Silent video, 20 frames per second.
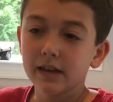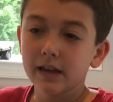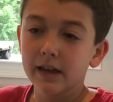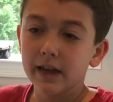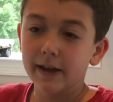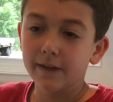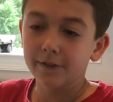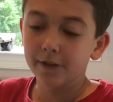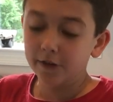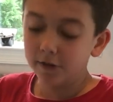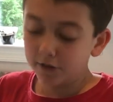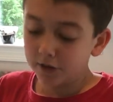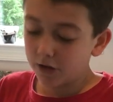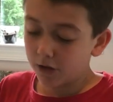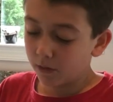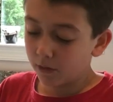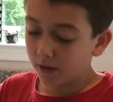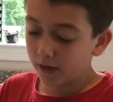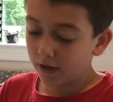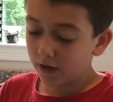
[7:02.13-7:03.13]
if you
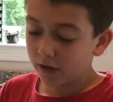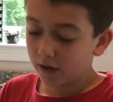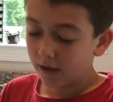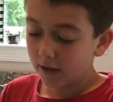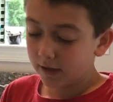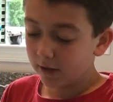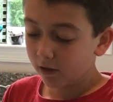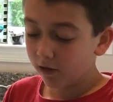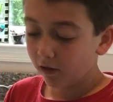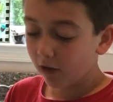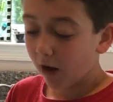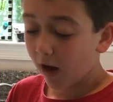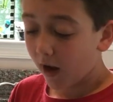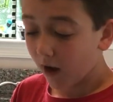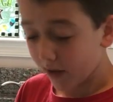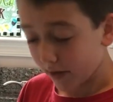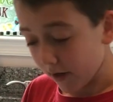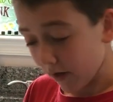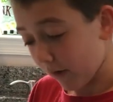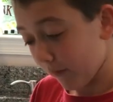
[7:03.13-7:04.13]
do, it could
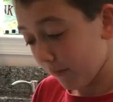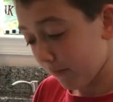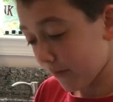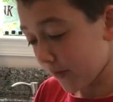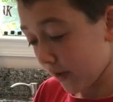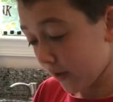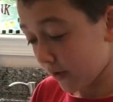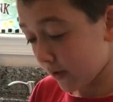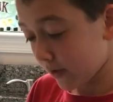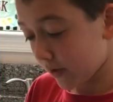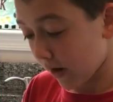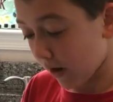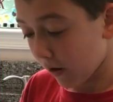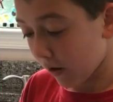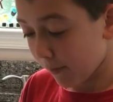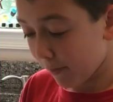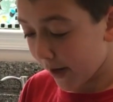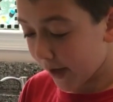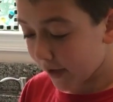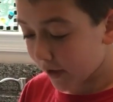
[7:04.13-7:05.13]
clog it. So
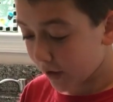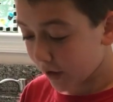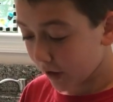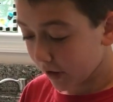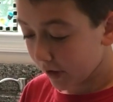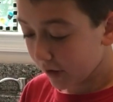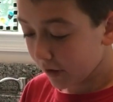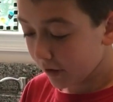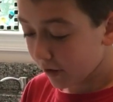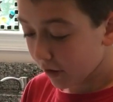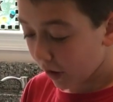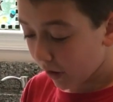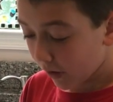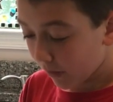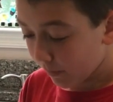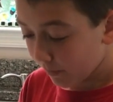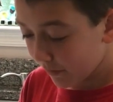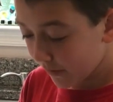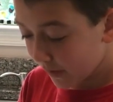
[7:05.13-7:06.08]
make sure you don't.